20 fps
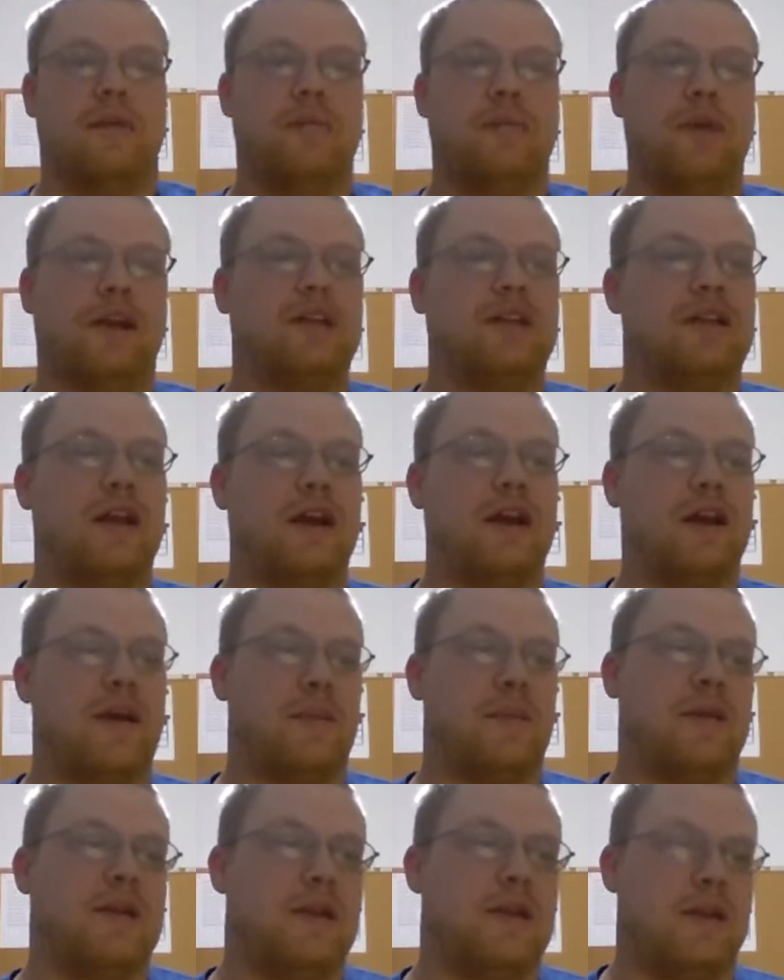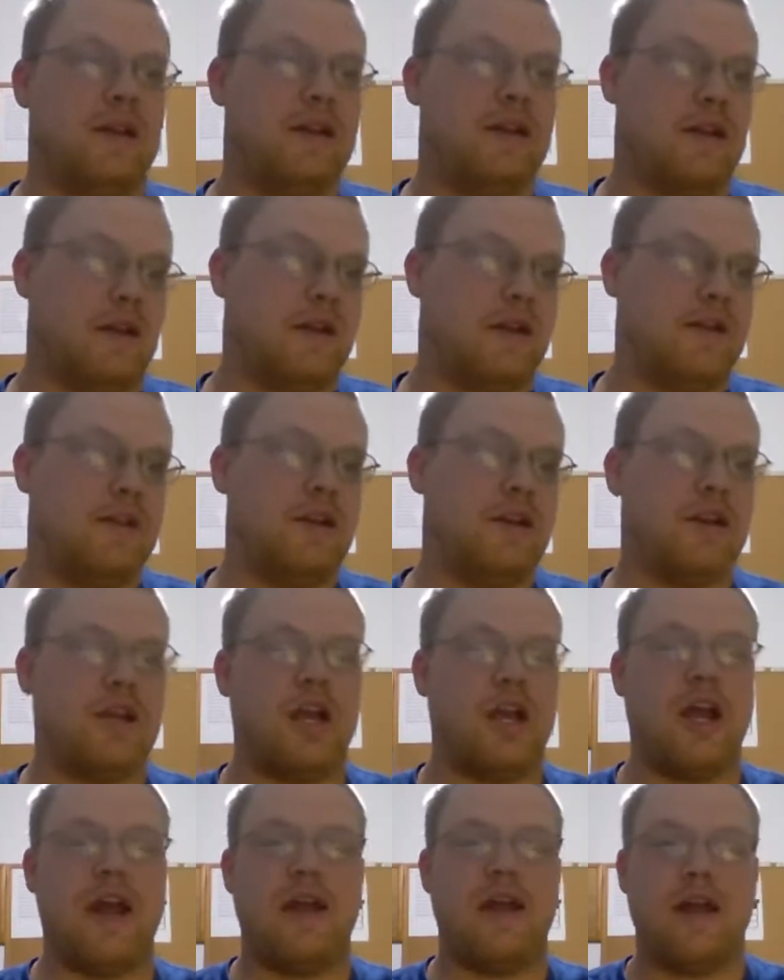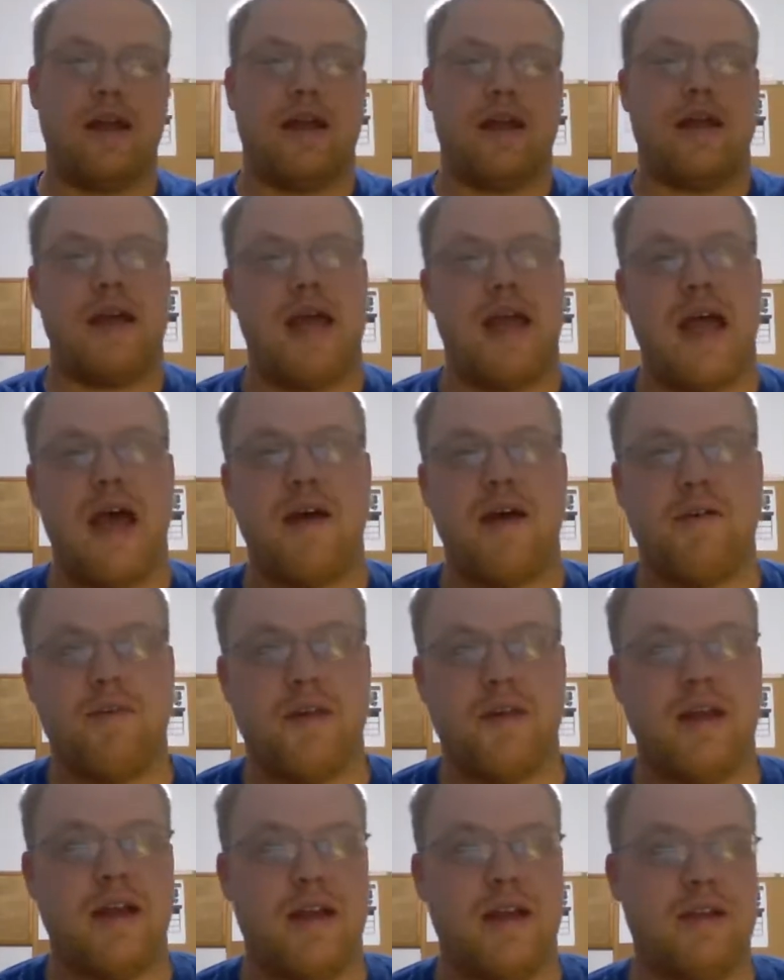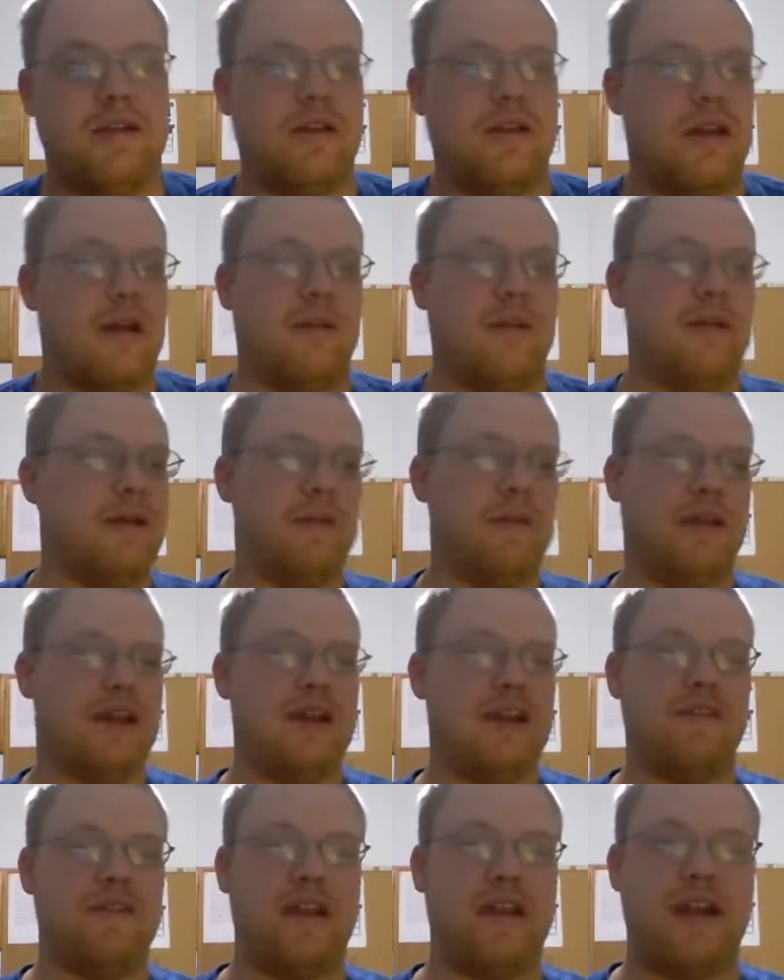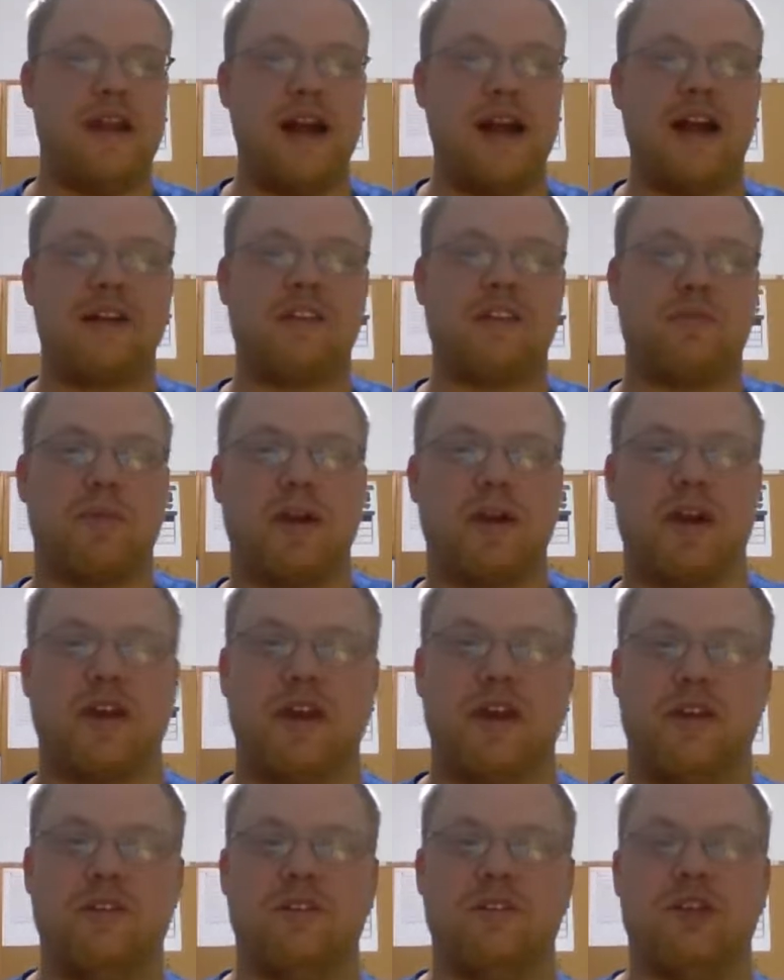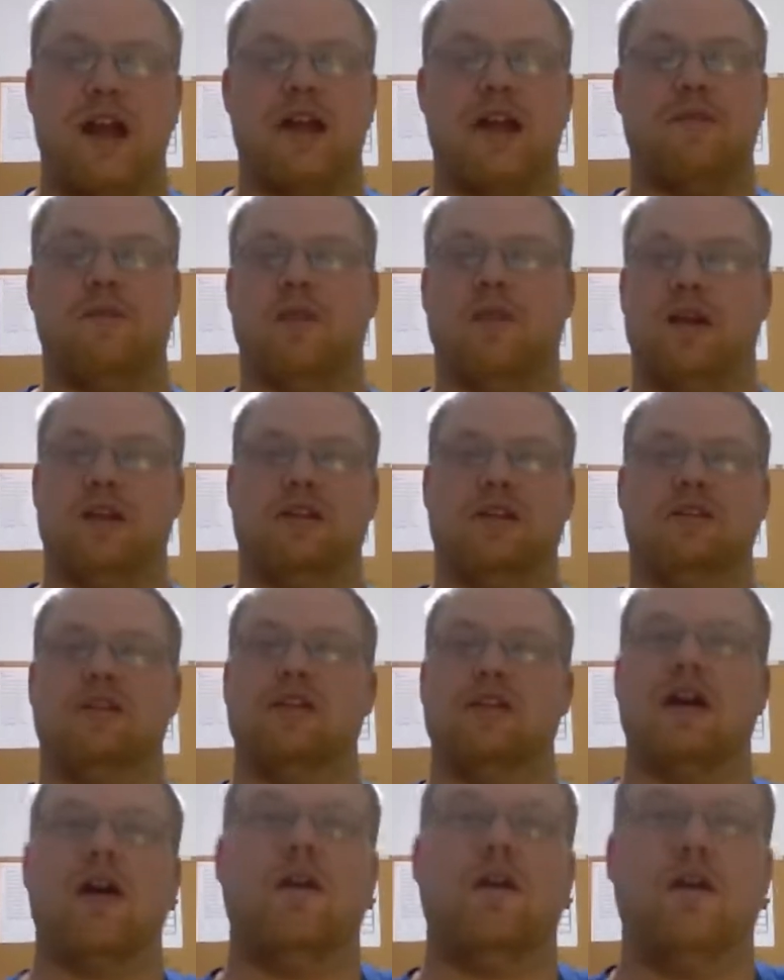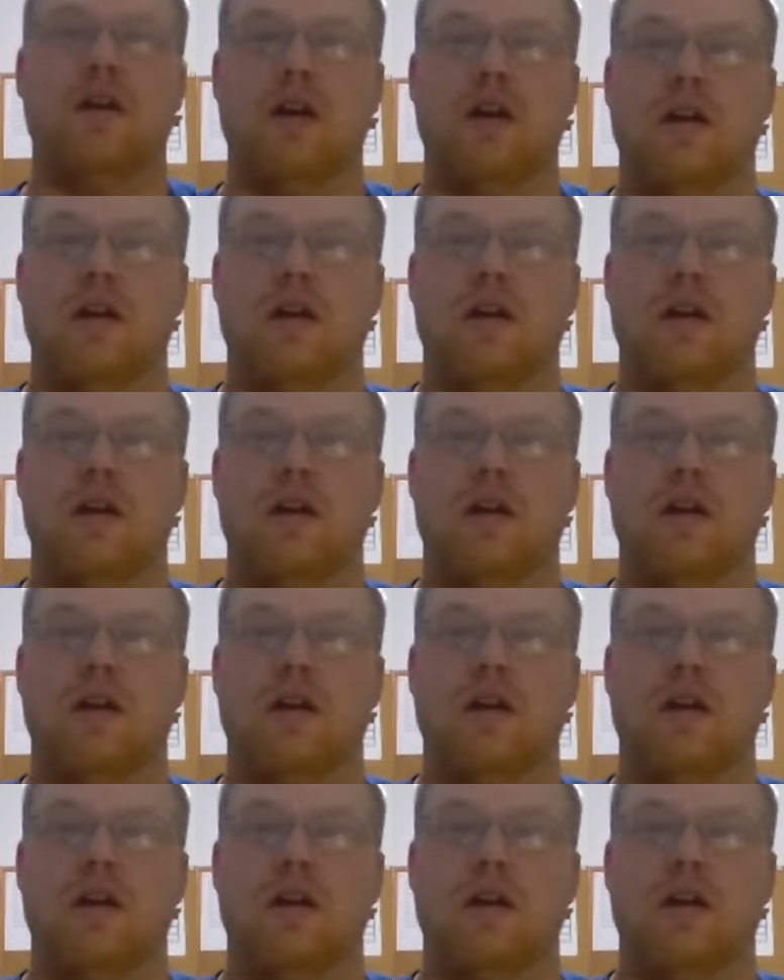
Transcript: But you could have, even an expert could drive one. So